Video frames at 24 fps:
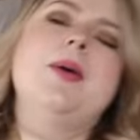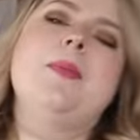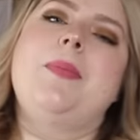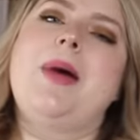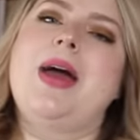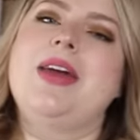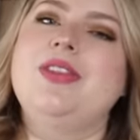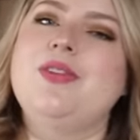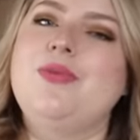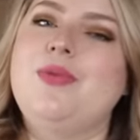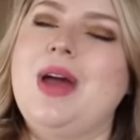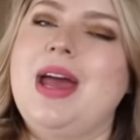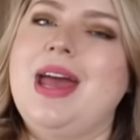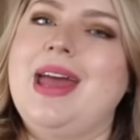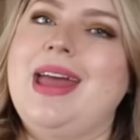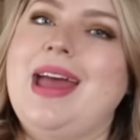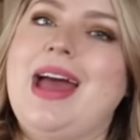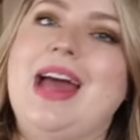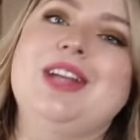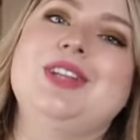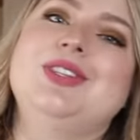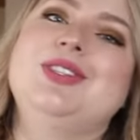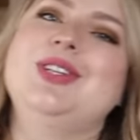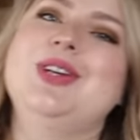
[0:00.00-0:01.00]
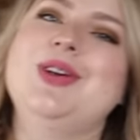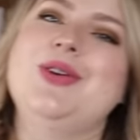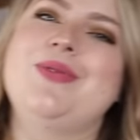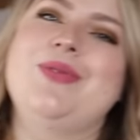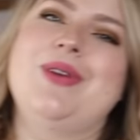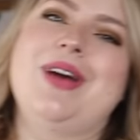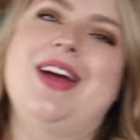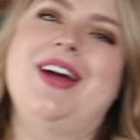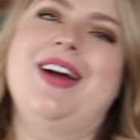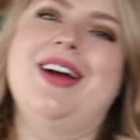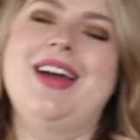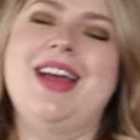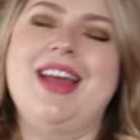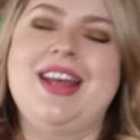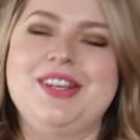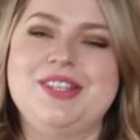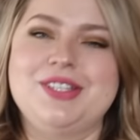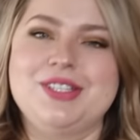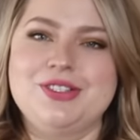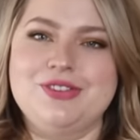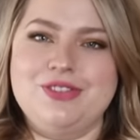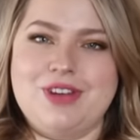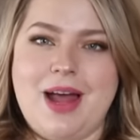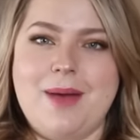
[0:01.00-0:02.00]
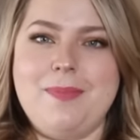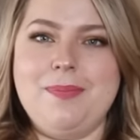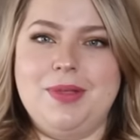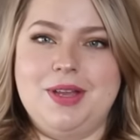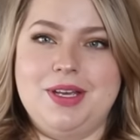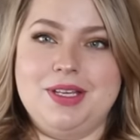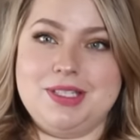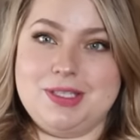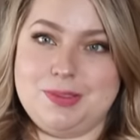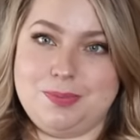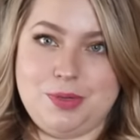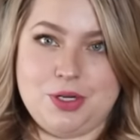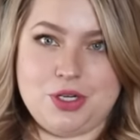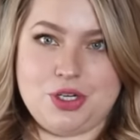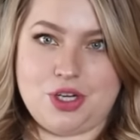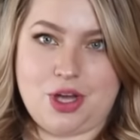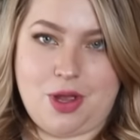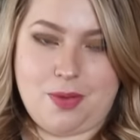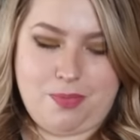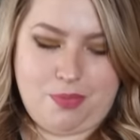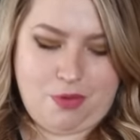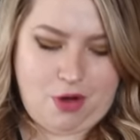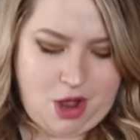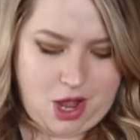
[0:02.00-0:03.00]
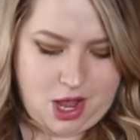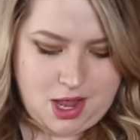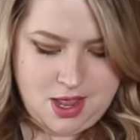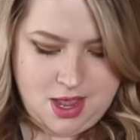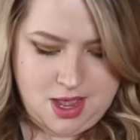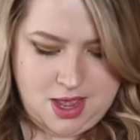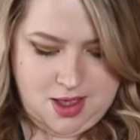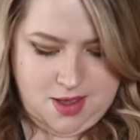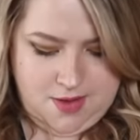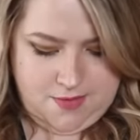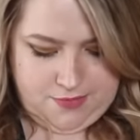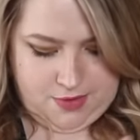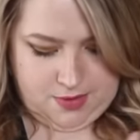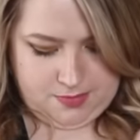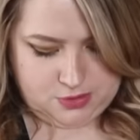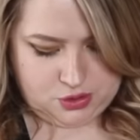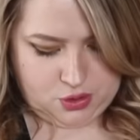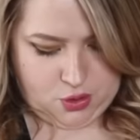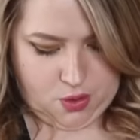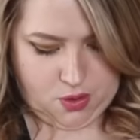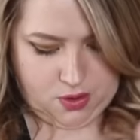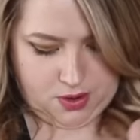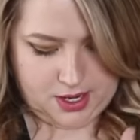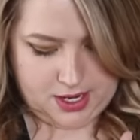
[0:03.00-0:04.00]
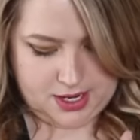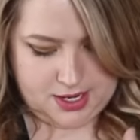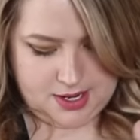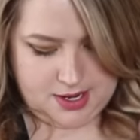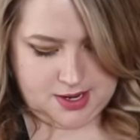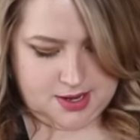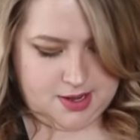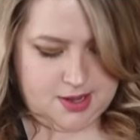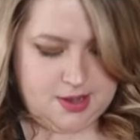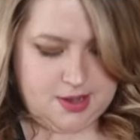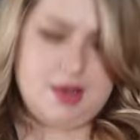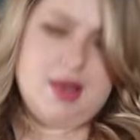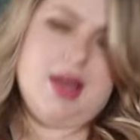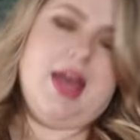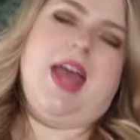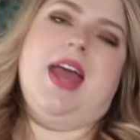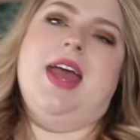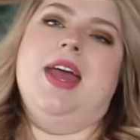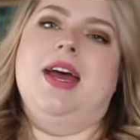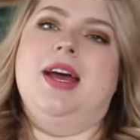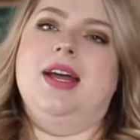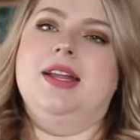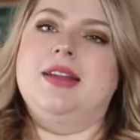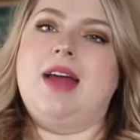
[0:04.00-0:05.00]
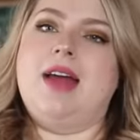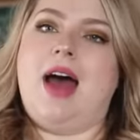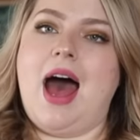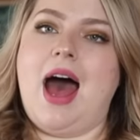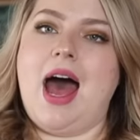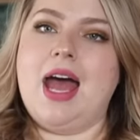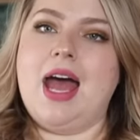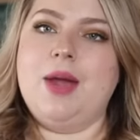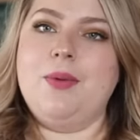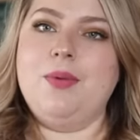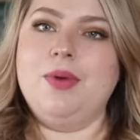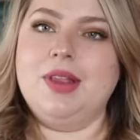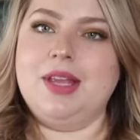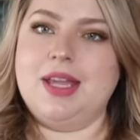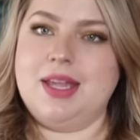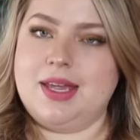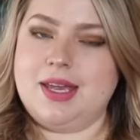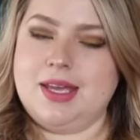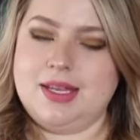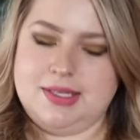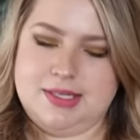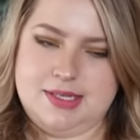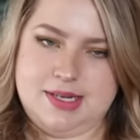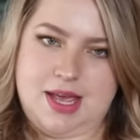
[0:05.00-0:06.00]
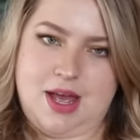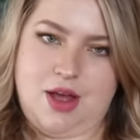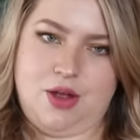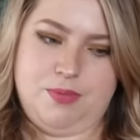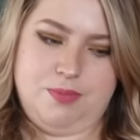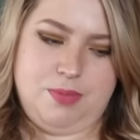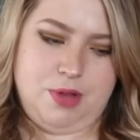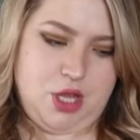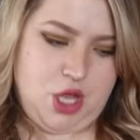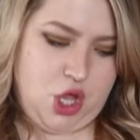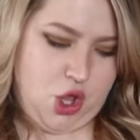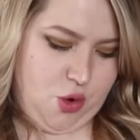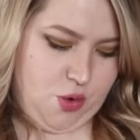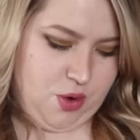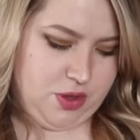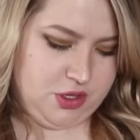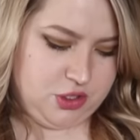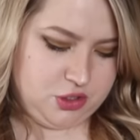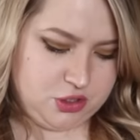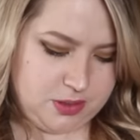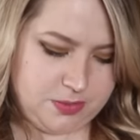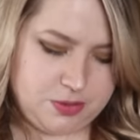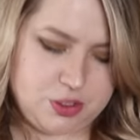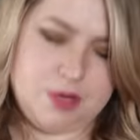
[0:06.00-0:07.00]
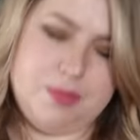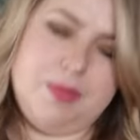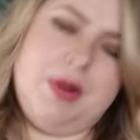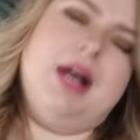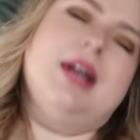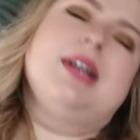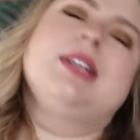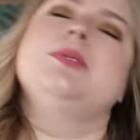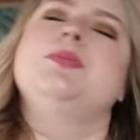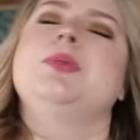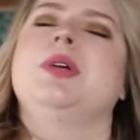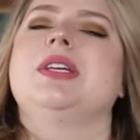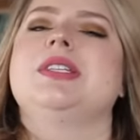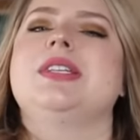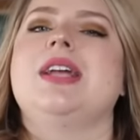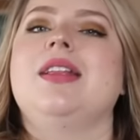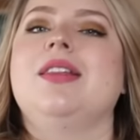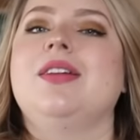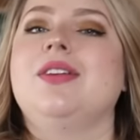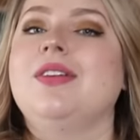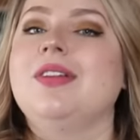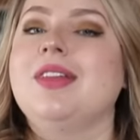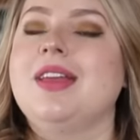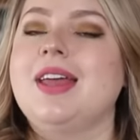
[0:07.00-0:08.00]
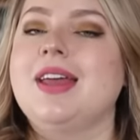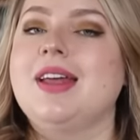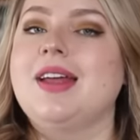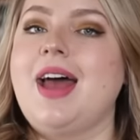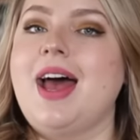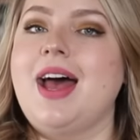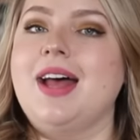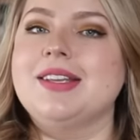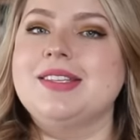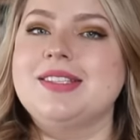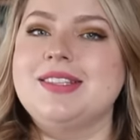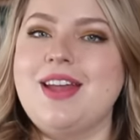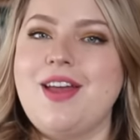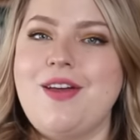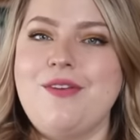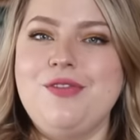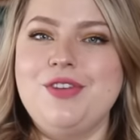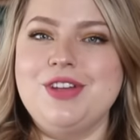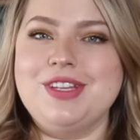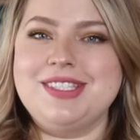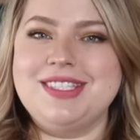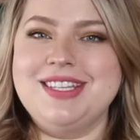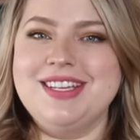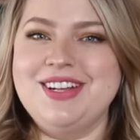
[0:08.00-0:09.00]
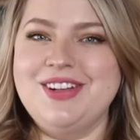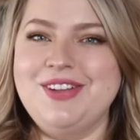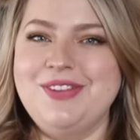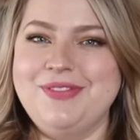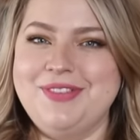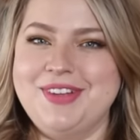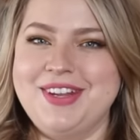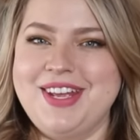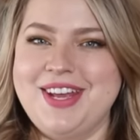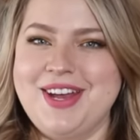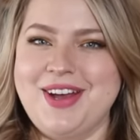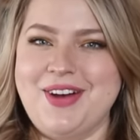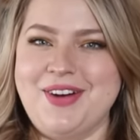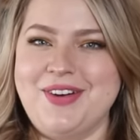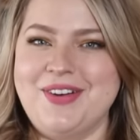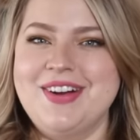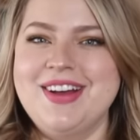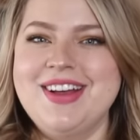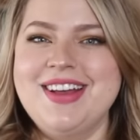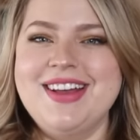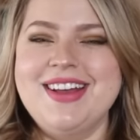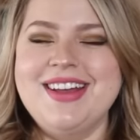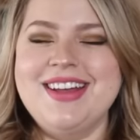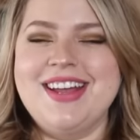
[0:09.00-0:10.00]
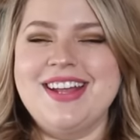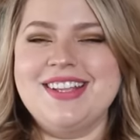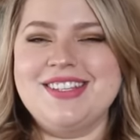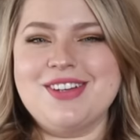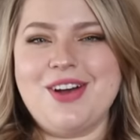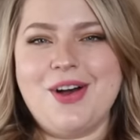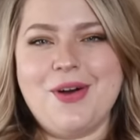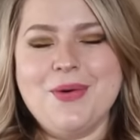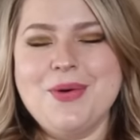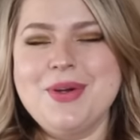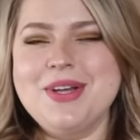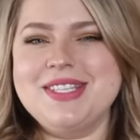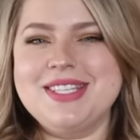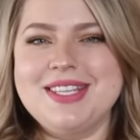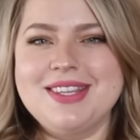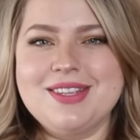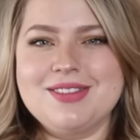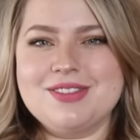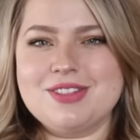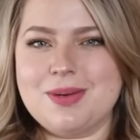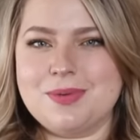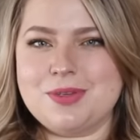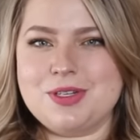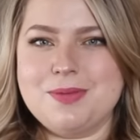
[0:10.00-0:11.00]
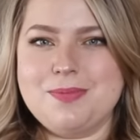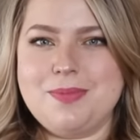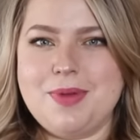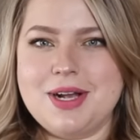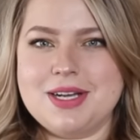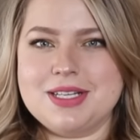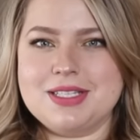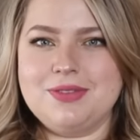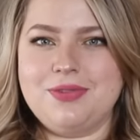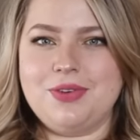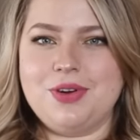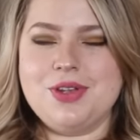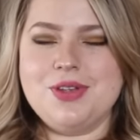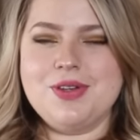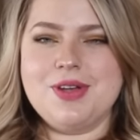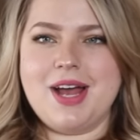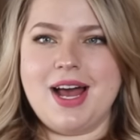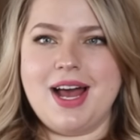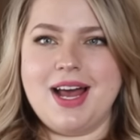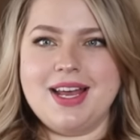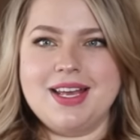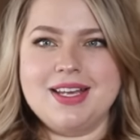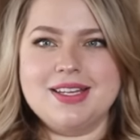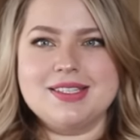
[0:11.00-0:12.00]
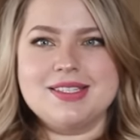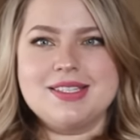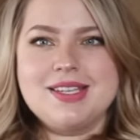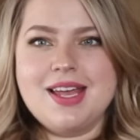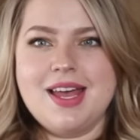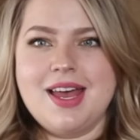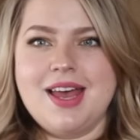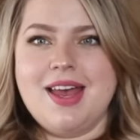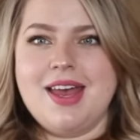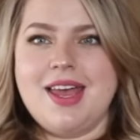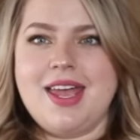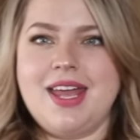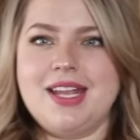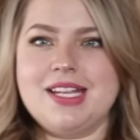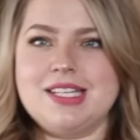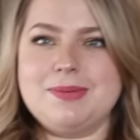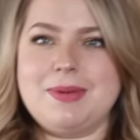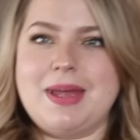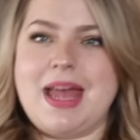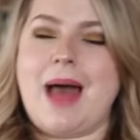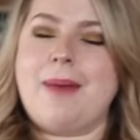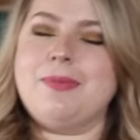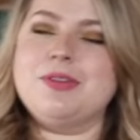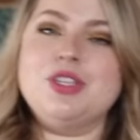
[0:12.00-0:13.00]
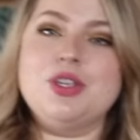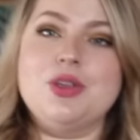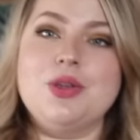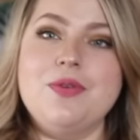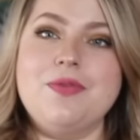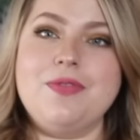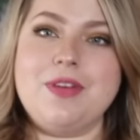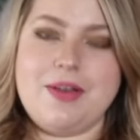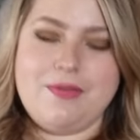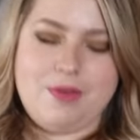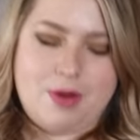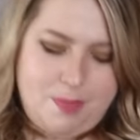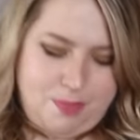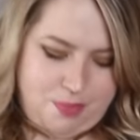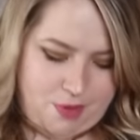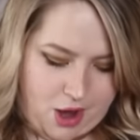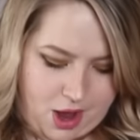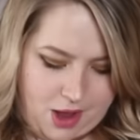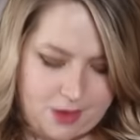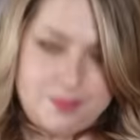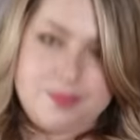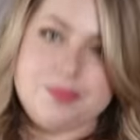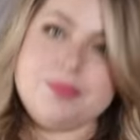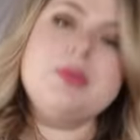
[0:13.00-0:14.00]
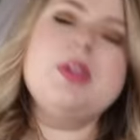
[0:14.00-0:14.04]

By the way, I do wear a strapless push-up bra from Torrid, and I will link it down below in the description box because I literally get asked every single video. It's always in the description box for you guys. It is my absolute favorite bra.